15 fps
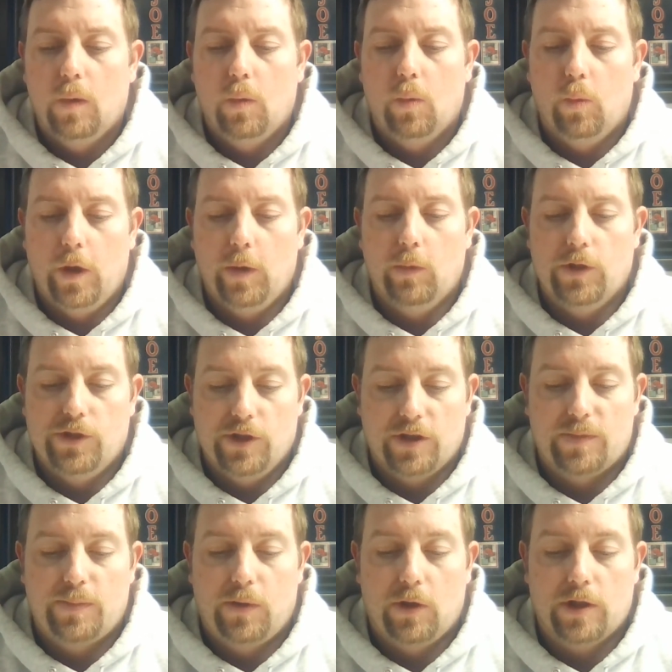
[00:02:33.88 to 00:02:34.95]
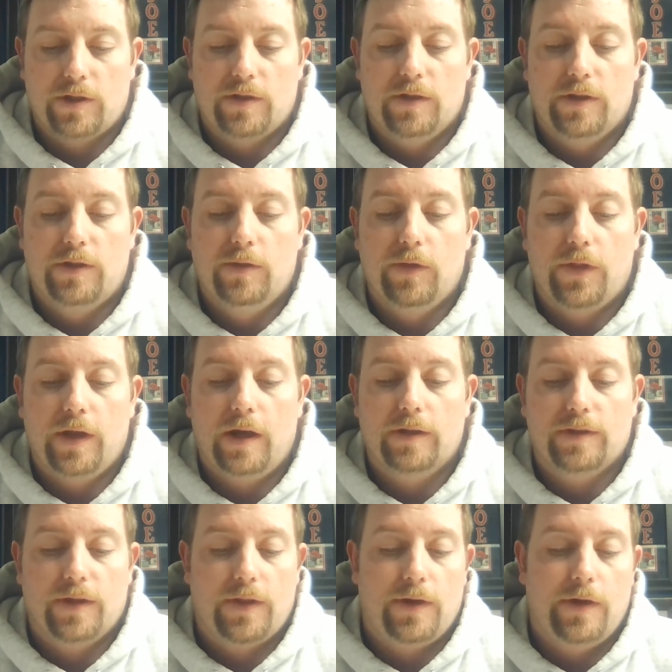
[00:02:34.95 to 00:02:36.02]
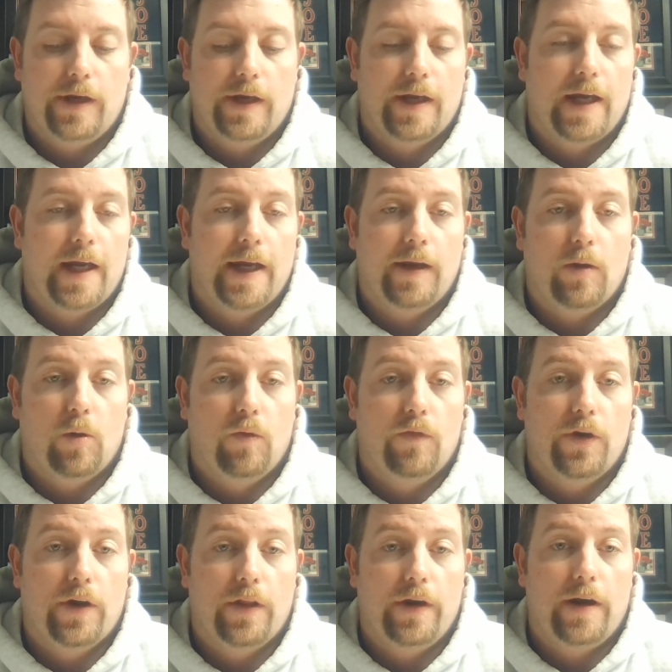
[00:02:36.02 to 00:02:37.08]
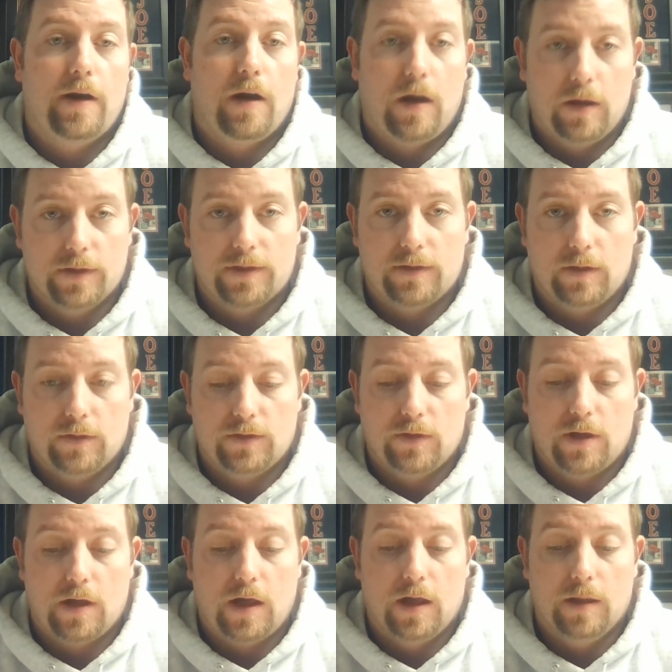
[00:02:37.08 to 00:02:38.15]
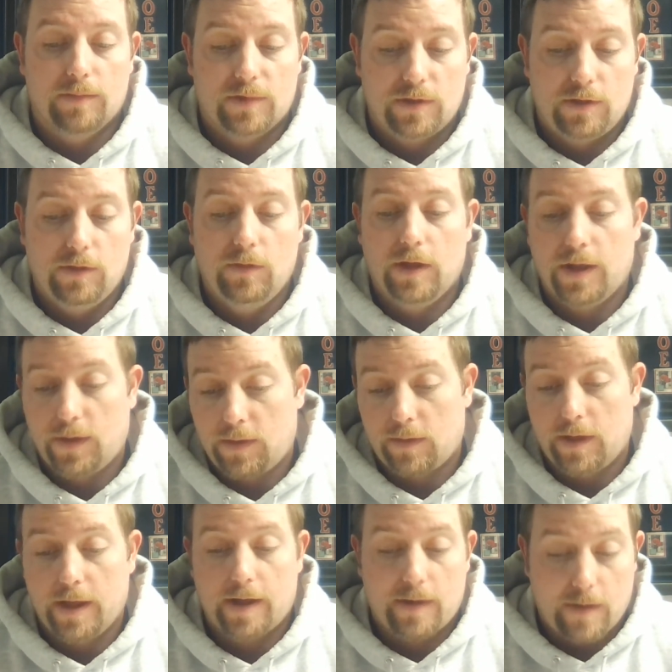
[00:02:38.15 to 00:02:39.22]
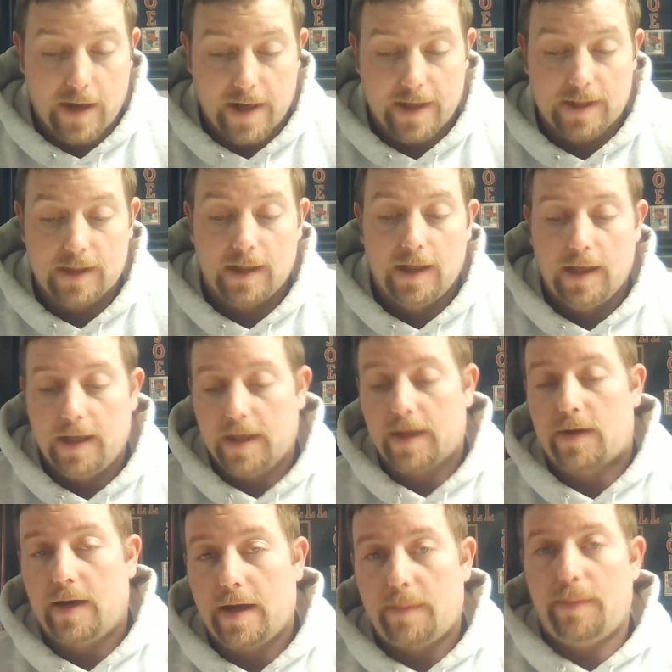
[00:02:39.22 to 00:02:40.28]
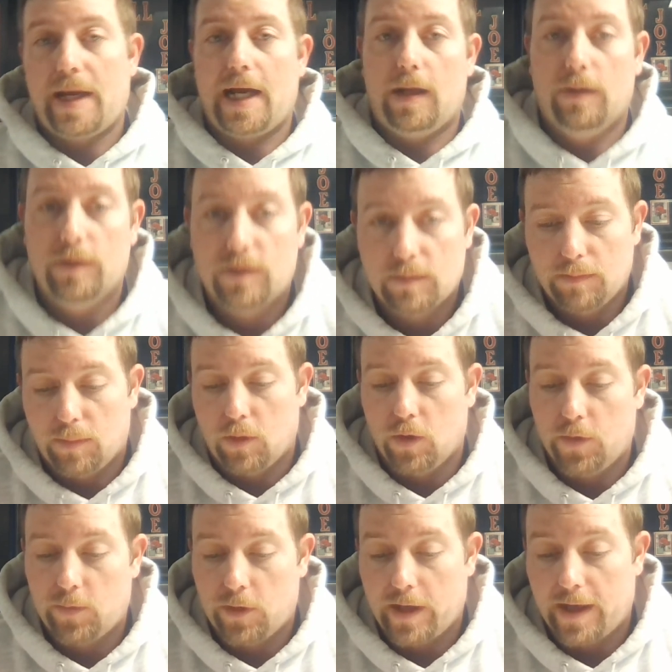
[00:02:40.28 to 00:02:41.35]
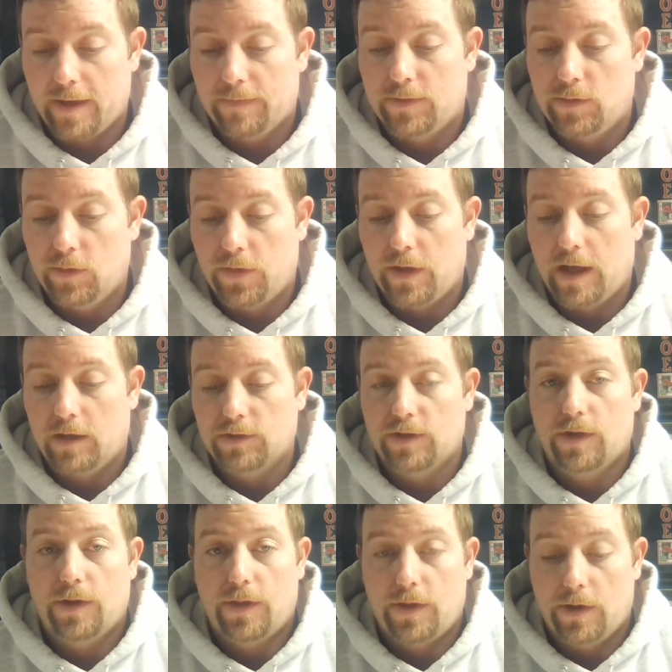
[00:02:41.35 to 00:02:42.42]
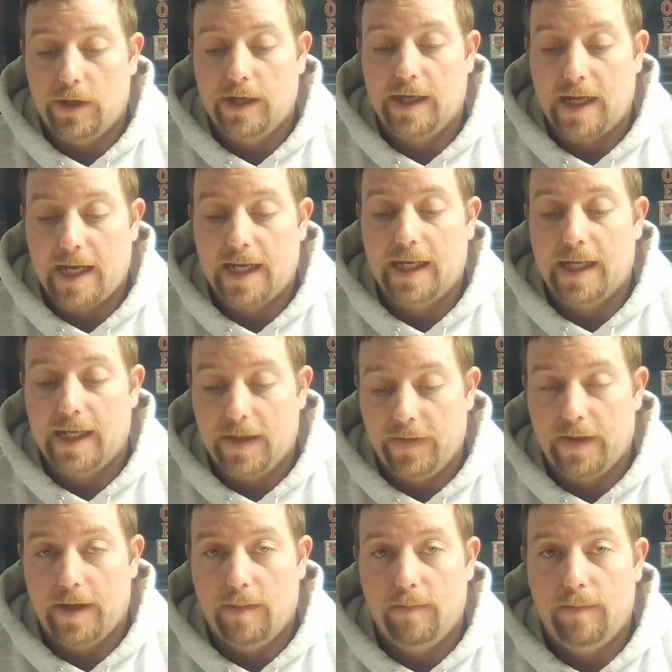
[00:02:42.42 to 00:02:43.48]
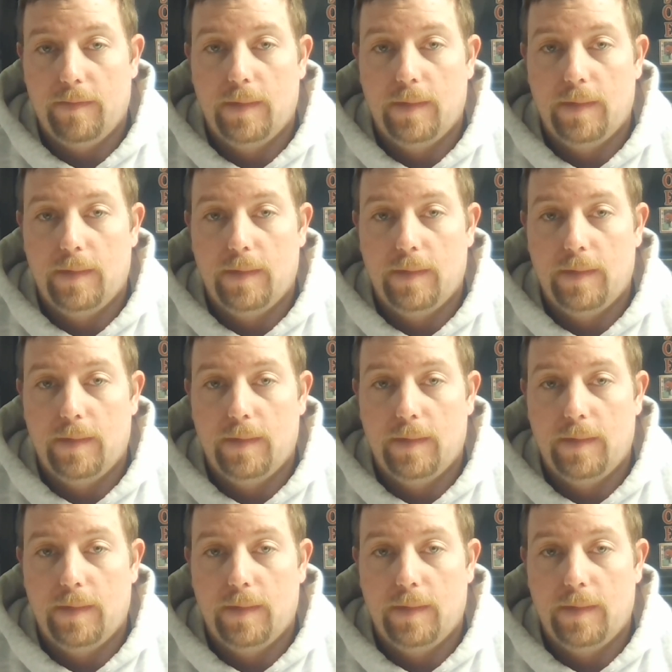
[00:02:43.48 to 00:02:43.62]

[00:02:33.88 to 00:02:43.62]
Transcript: We would just push the 2039 over to there also. So columns 2 and 3, credit and credit balance, both would have 2039 in them.